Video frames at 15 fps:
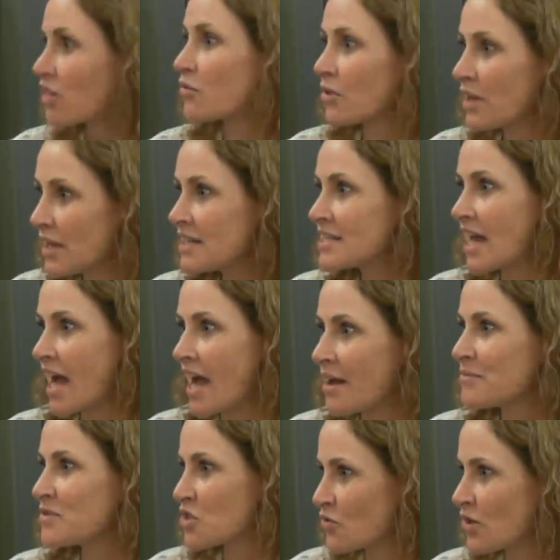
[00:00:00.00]
3
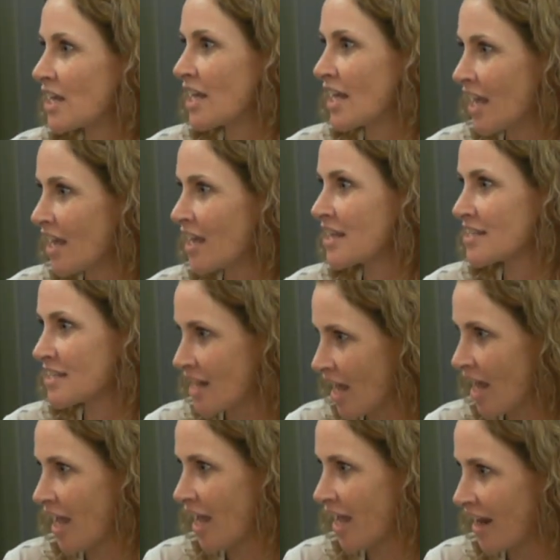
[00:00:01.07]
times 3 is
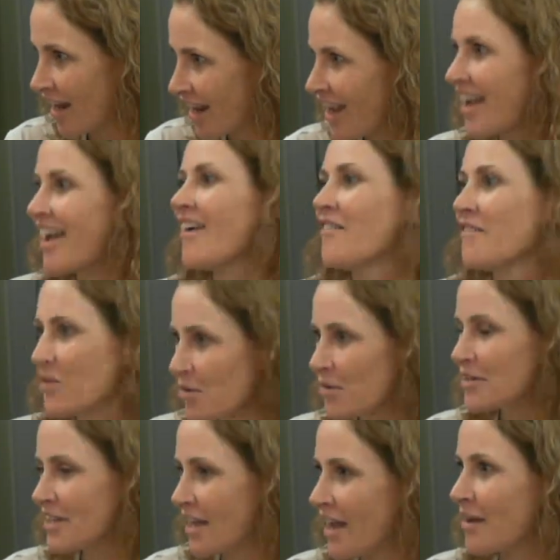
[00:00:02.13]
9,
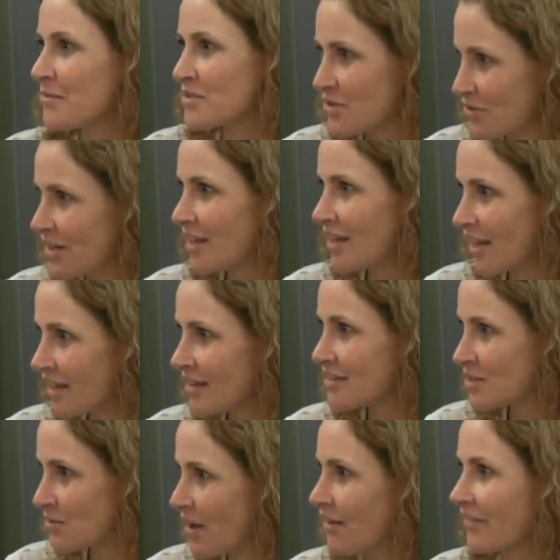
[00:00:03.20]
4 times 3
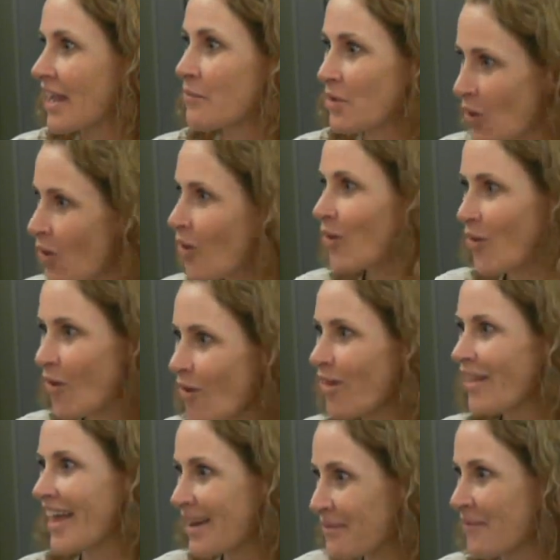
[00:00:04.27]
is 12. Can we all call
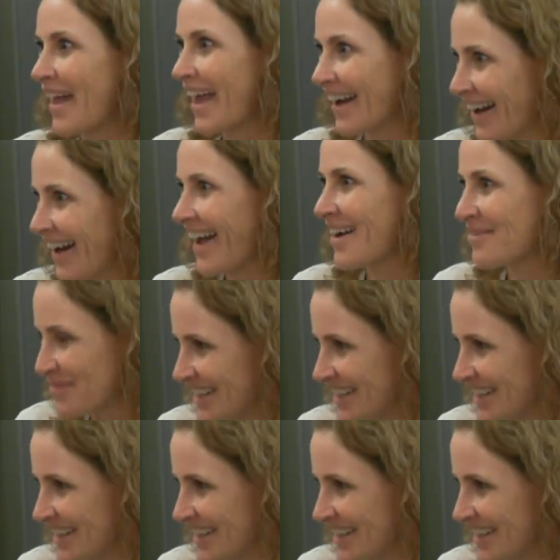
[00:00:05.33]
that back now, please?